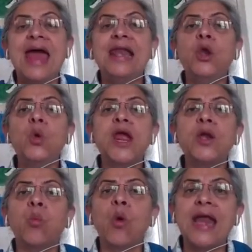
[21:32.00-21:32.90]
and look
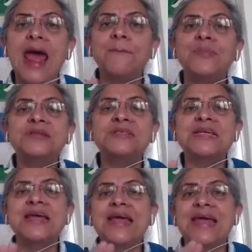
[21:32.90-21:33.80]
at what
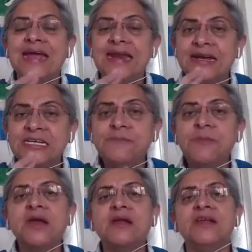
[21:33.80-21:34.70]
happens in a
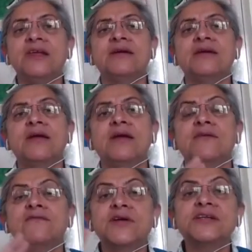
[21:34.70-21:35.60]
typical year
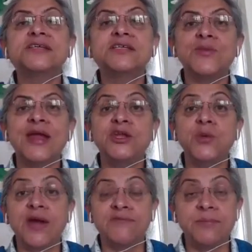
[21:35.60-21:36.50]
versus when
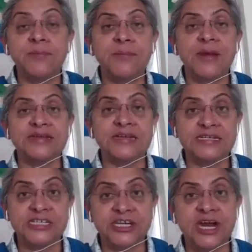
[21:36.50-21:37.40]
you have
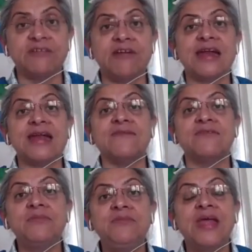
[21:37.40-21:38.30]
implemented teaching at the right
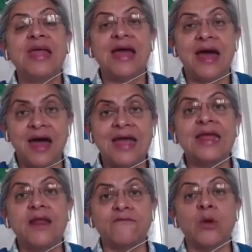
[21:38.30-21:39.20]
level
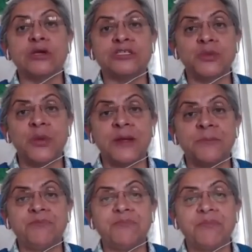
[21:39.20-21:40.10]
in a focused way.